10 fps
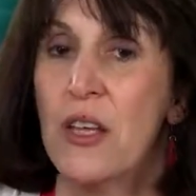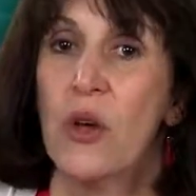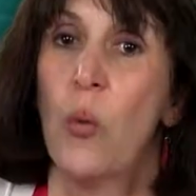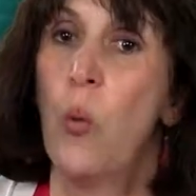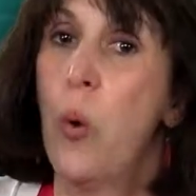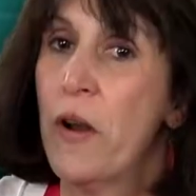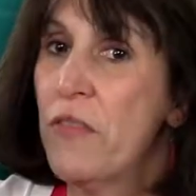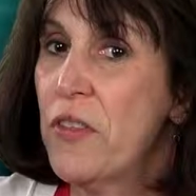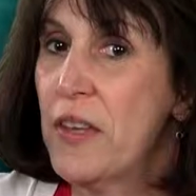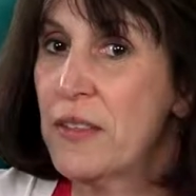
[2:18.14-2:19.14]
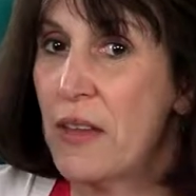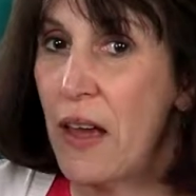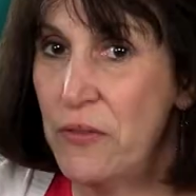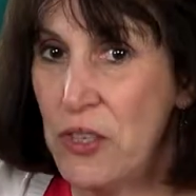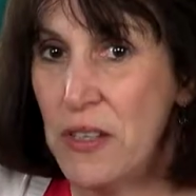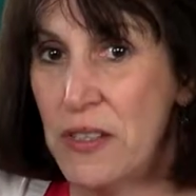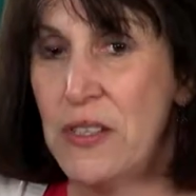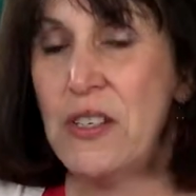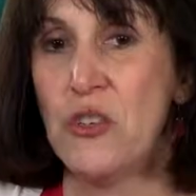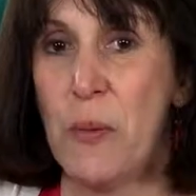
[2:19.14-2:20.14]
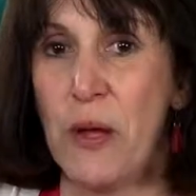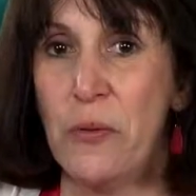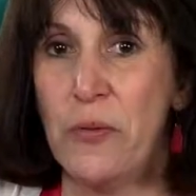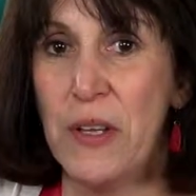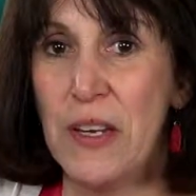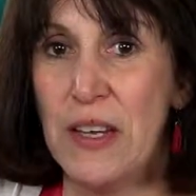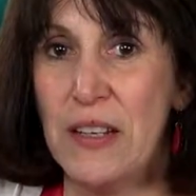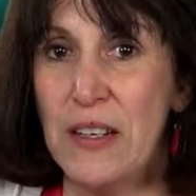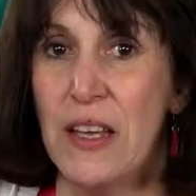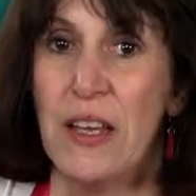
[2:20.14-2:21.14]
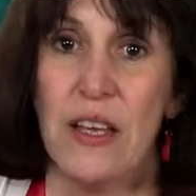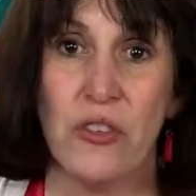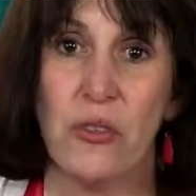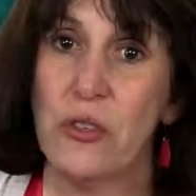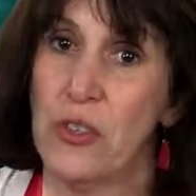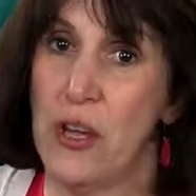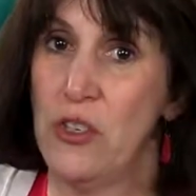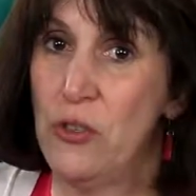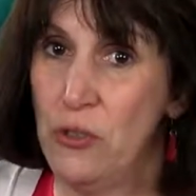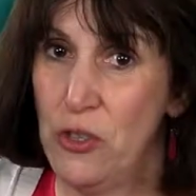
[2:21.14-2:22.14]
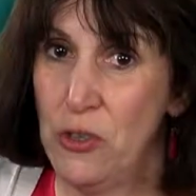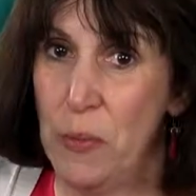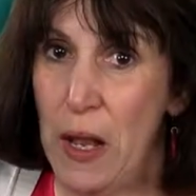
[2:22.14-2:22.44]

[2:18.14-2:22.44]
One of the things I've done to teach Michael Finnegan is looked on YouTube,